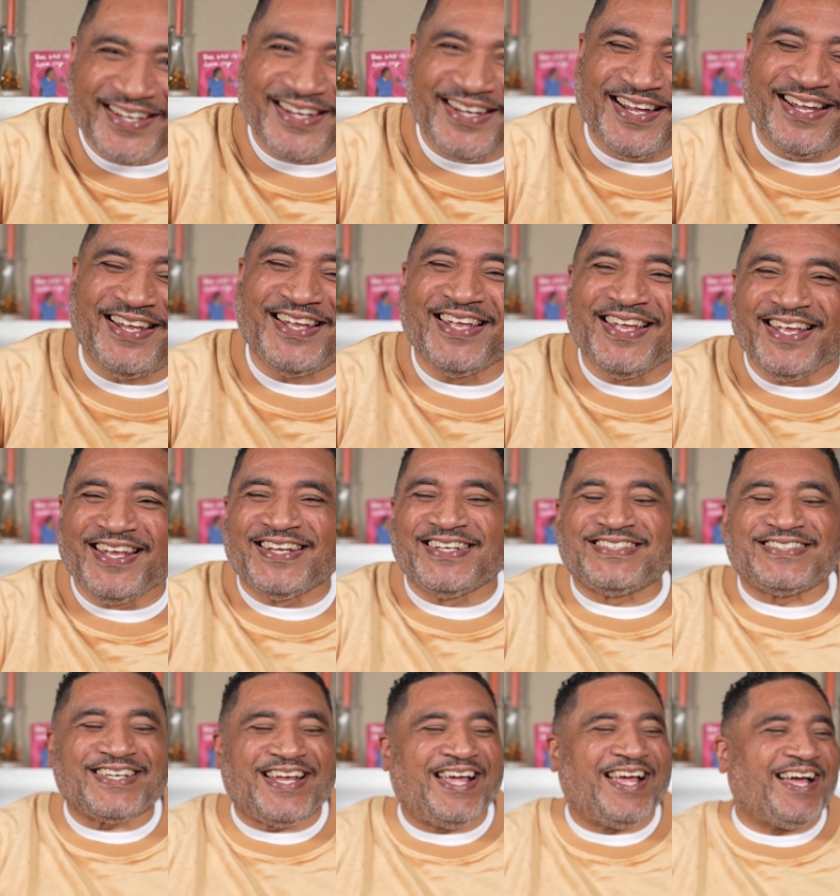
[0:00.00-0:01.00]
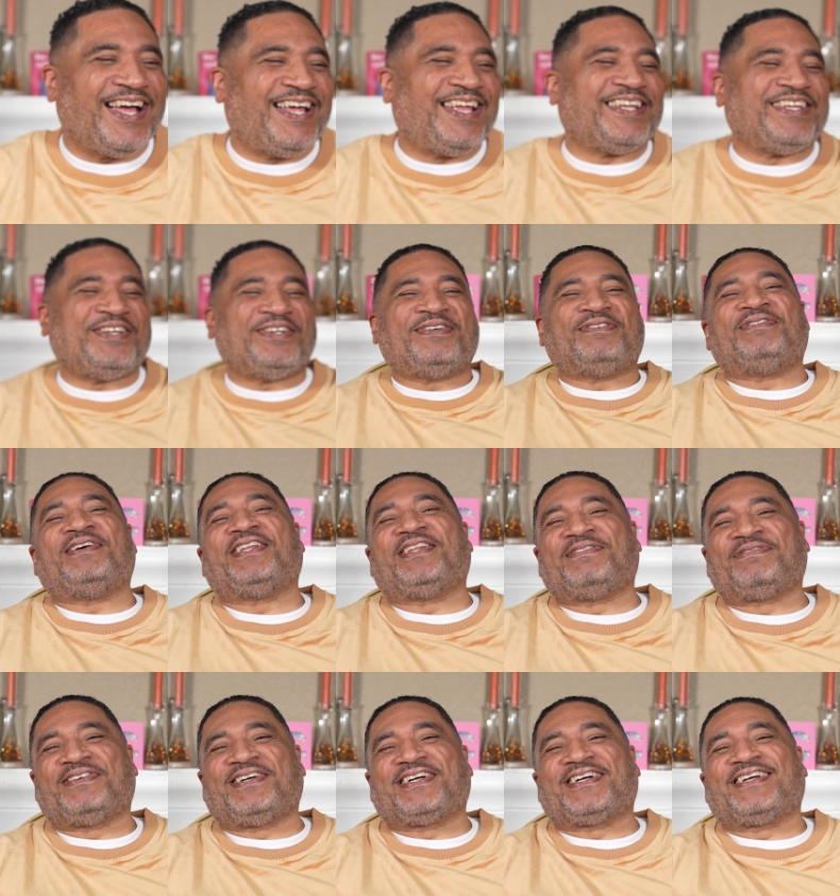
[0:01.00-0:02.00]
Uh, John, you a
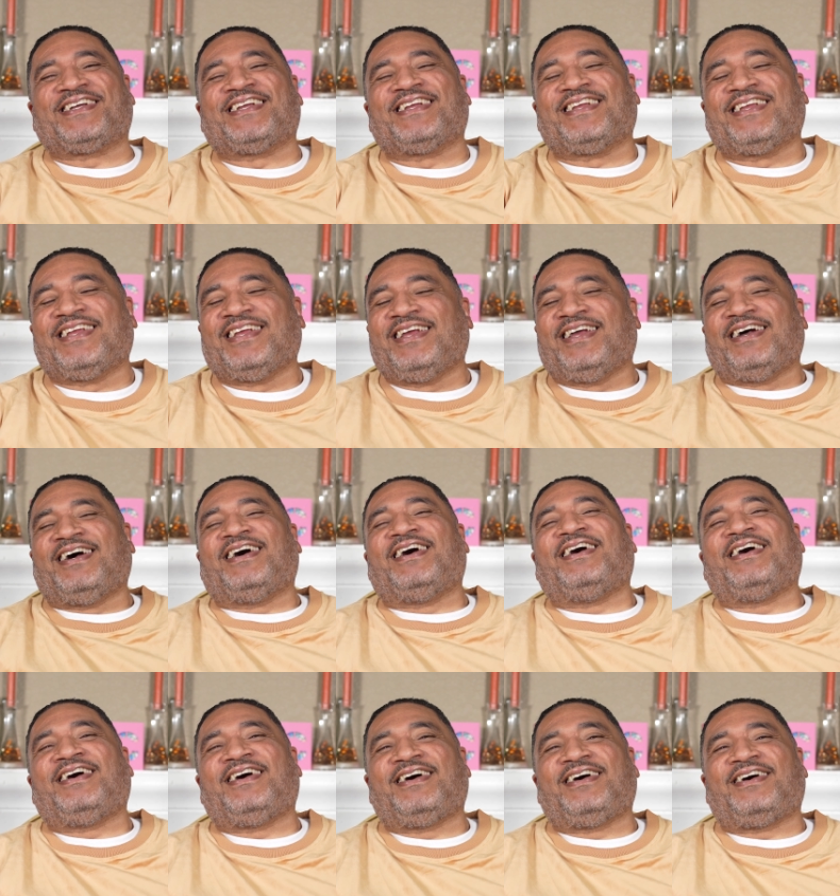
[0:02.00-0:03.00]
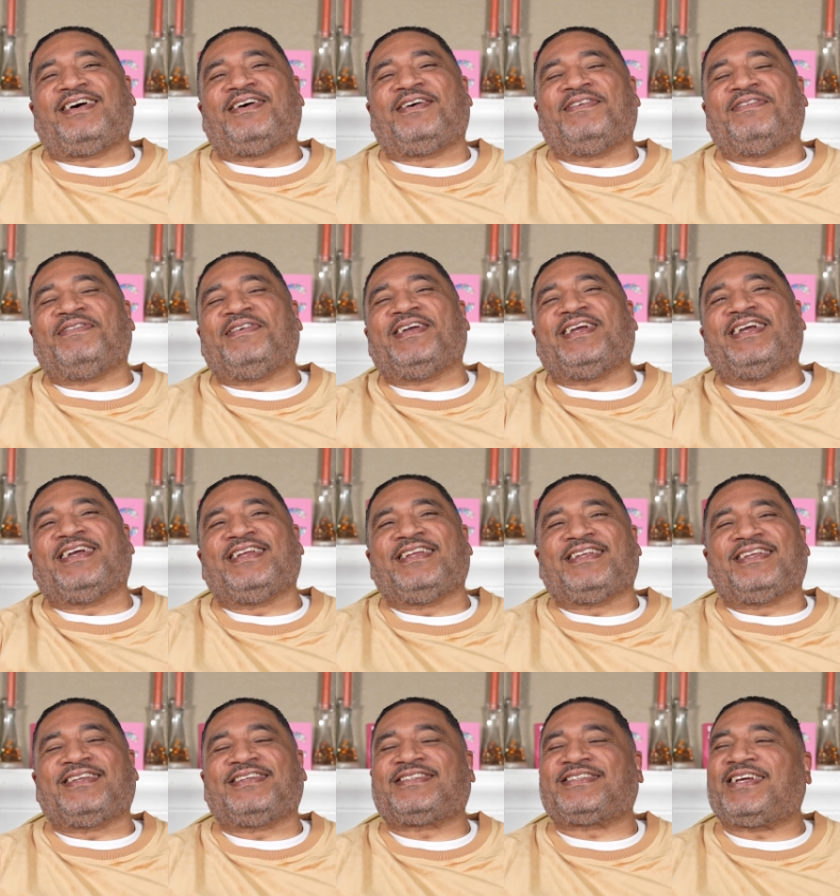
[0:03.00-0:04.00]
motherfucker. Oh man,
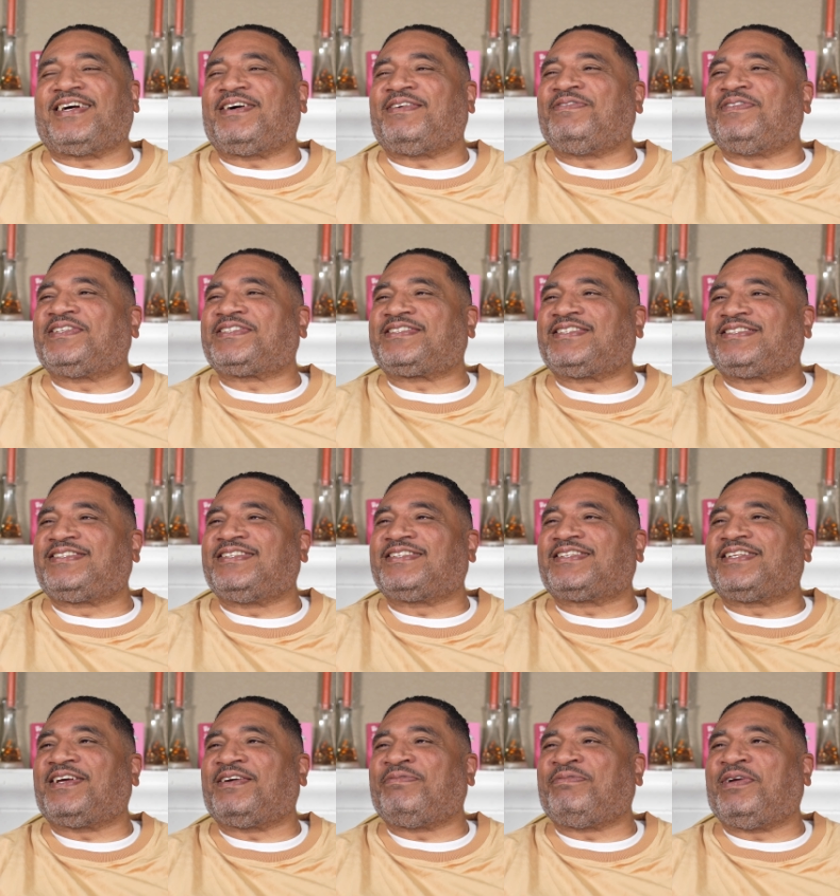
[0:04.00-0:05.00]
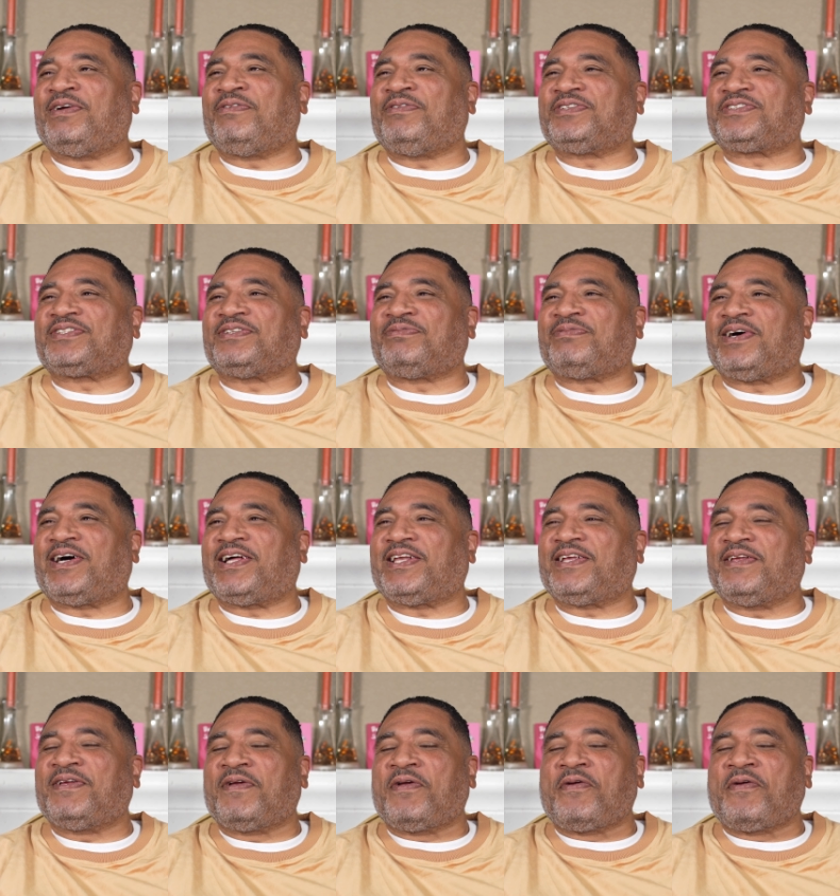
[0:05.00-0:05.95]
John must have took that bet with somebody.